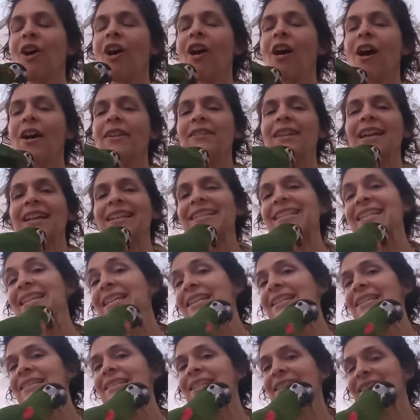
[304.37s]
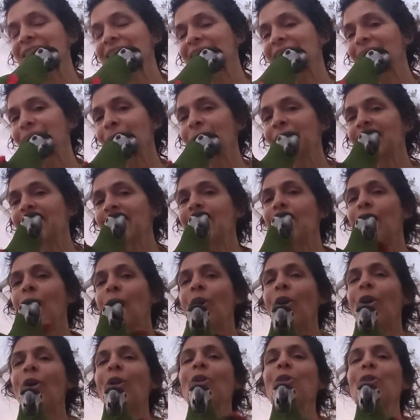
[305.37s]
on Tink's CBD
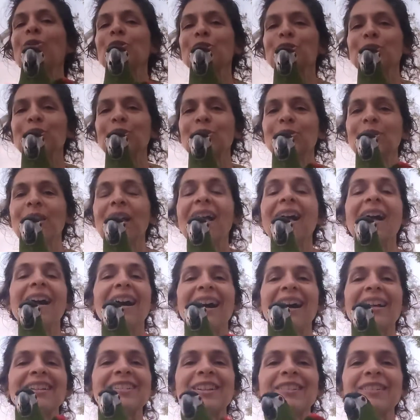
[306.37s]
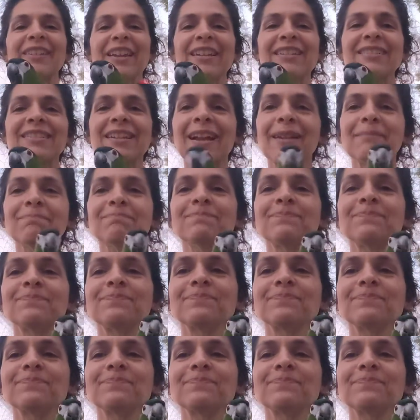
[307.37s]
oil soon. Until next time.